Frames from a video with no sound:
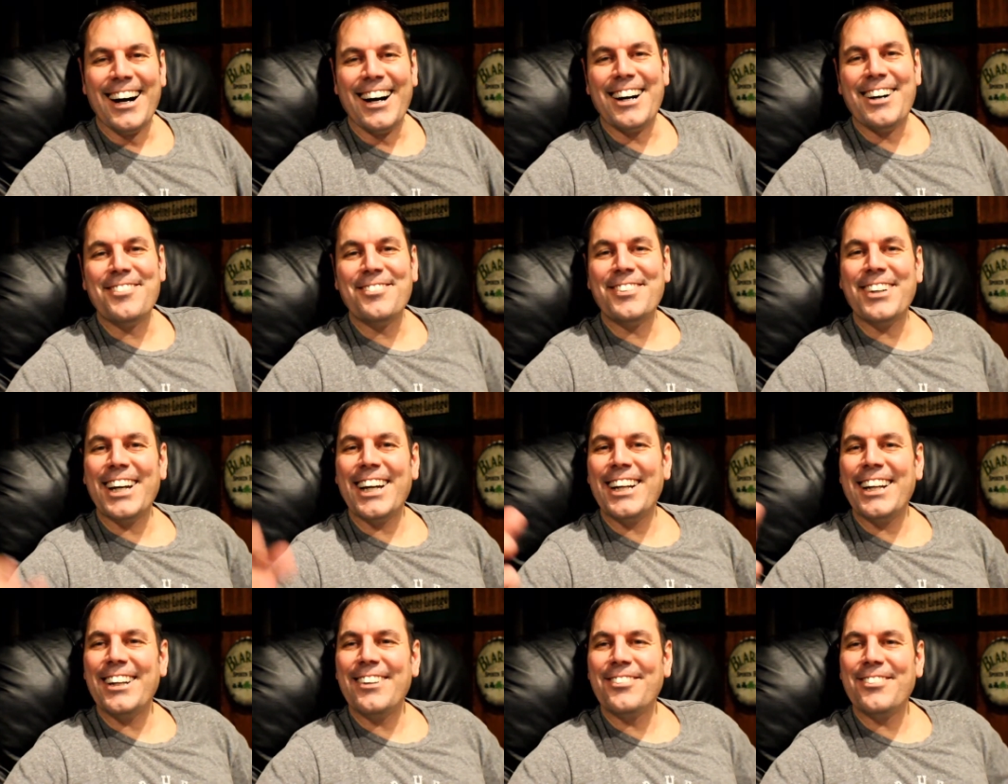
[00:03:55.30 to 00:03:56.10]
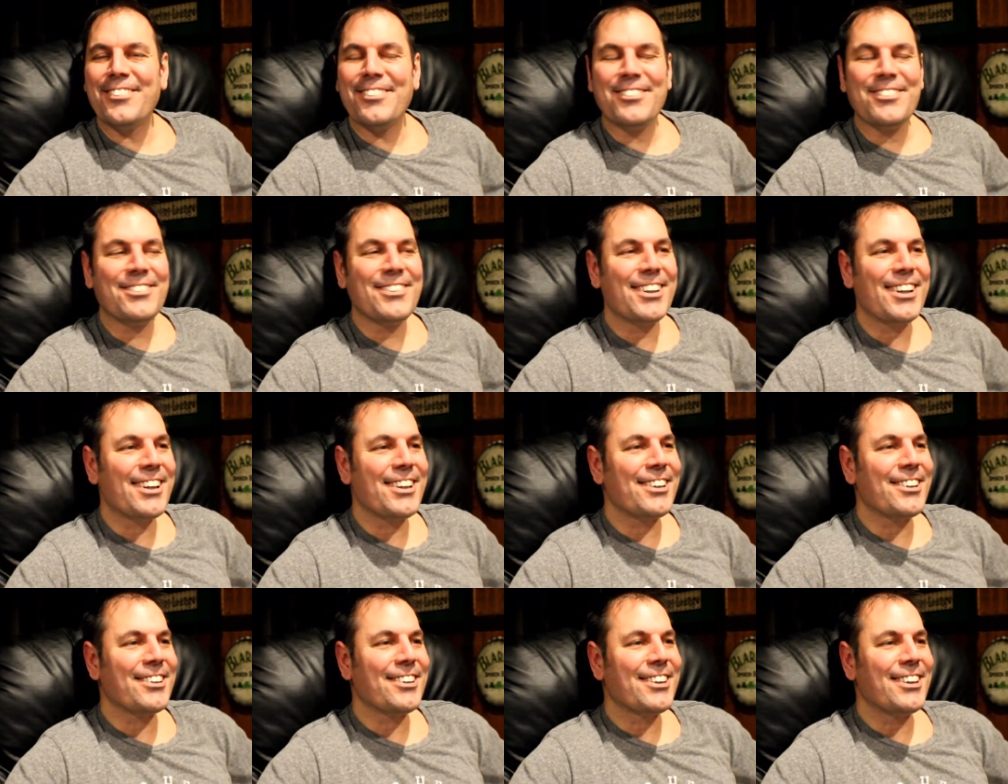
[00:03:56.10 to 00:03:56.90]
um, and then one
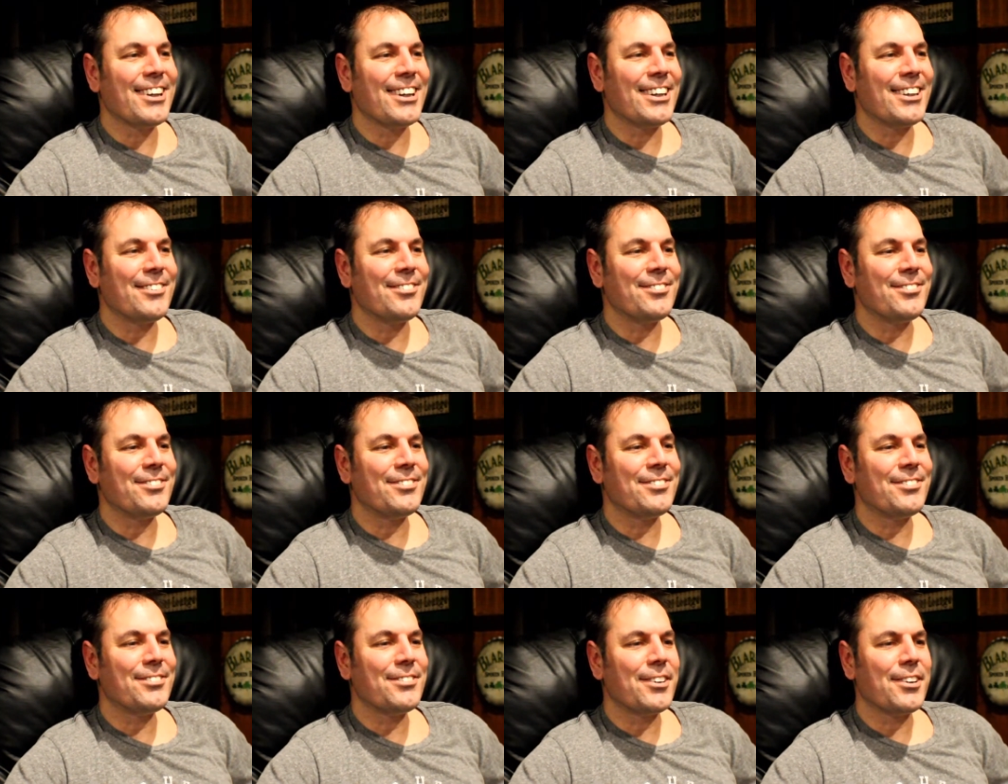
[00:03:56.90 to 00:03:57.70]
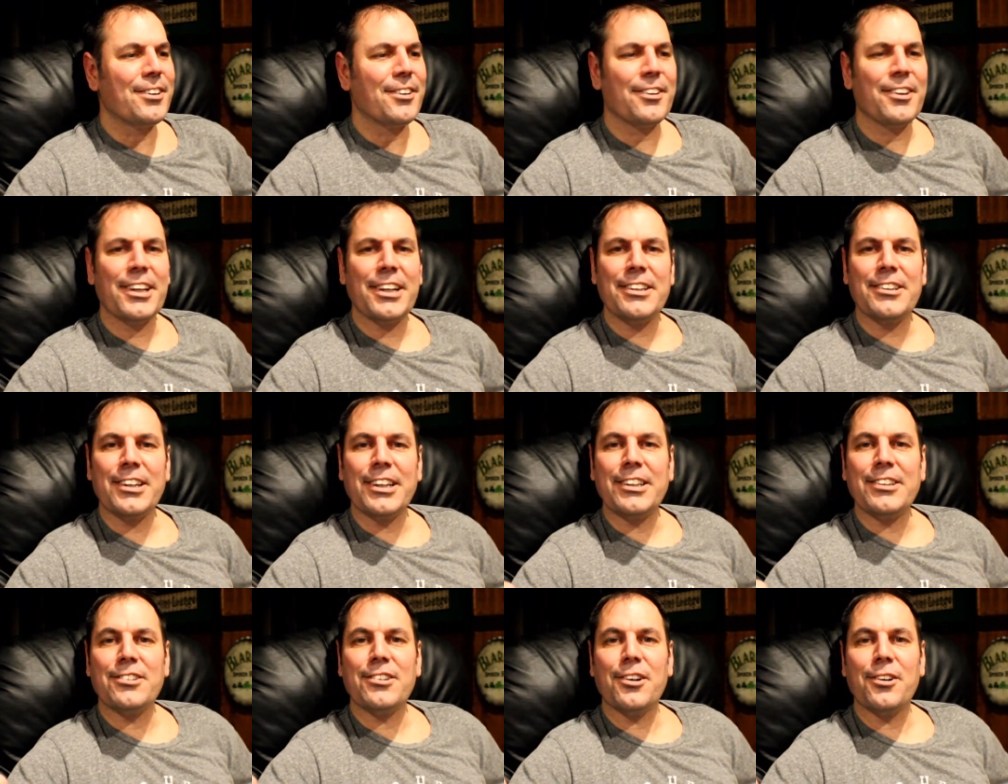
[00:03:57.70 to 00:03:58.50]
other th- um, one other things
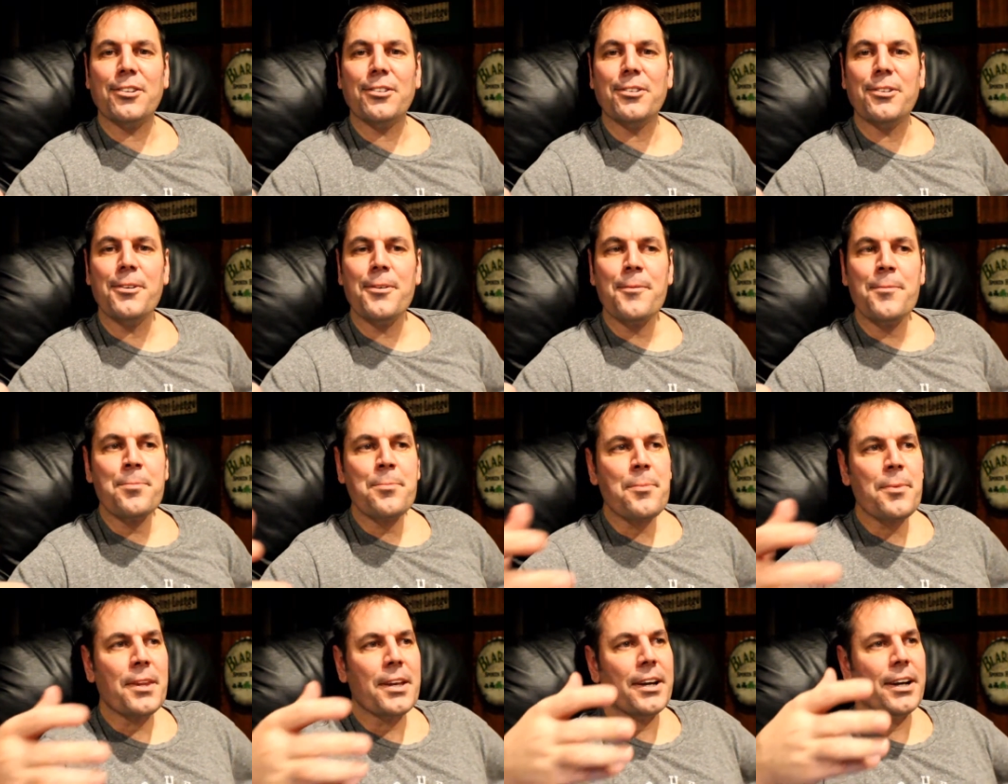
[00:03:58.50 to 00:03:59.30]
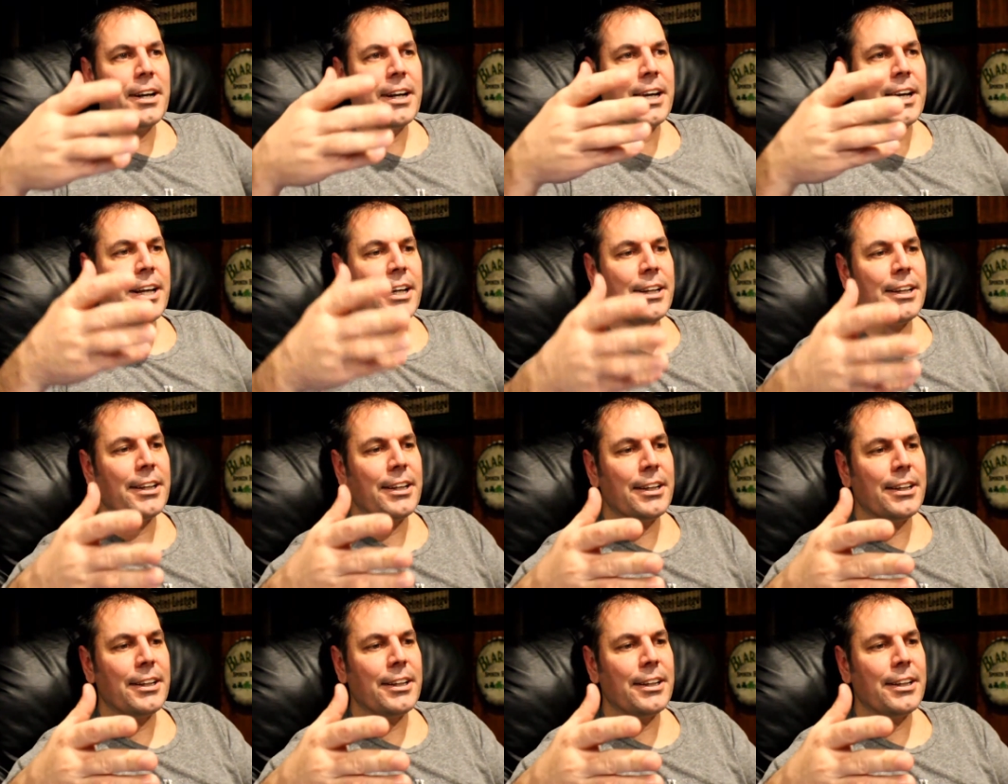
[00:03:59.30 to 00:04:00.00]
like so, and